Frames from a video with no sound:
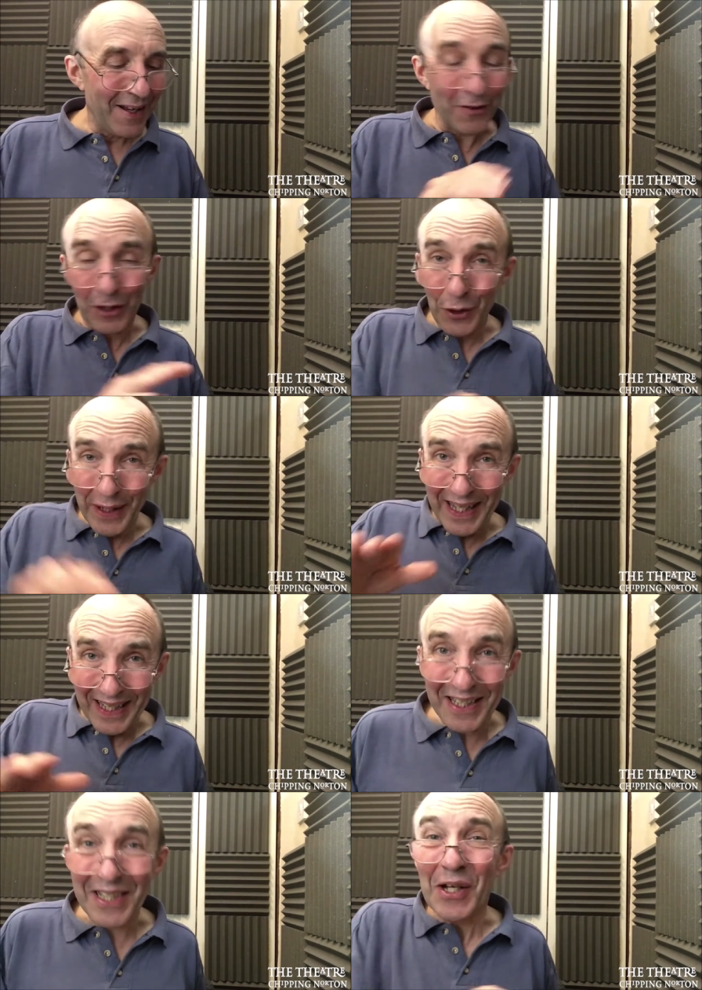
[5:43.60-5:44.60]
The trick
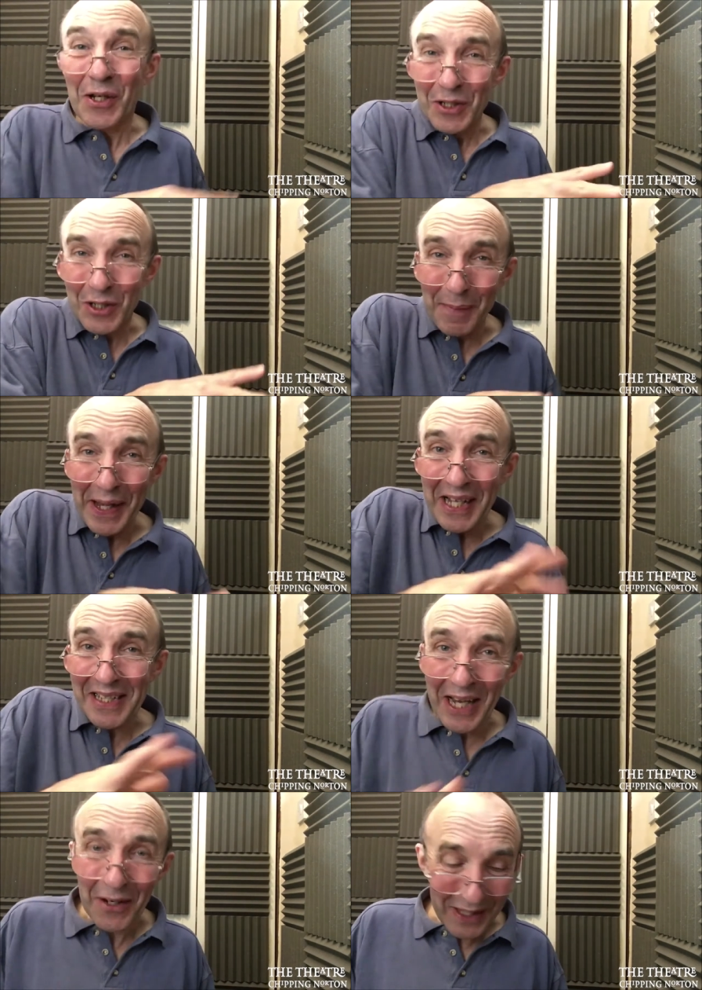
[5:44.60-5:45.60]
is to make it
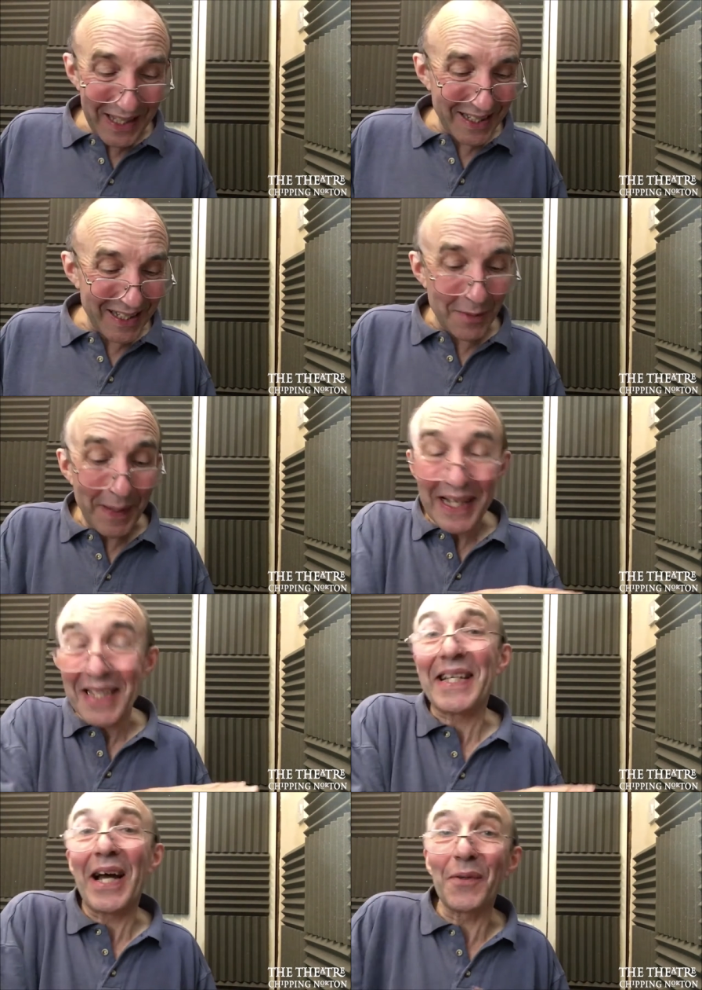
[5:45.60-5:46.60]
sound easy, to make
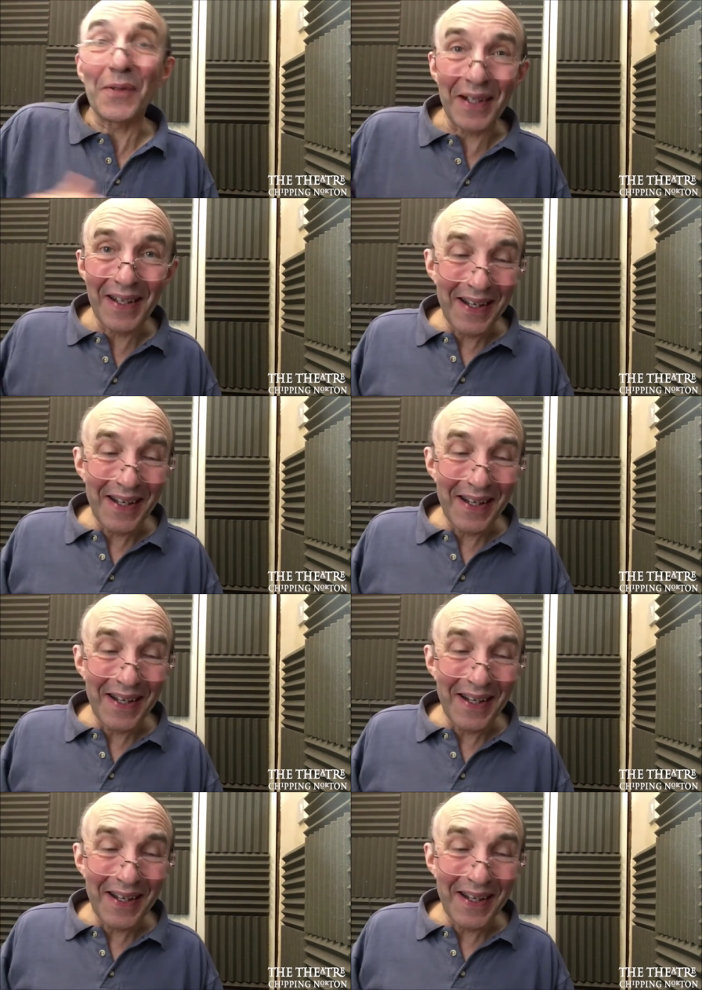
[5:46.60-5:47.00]
it sound...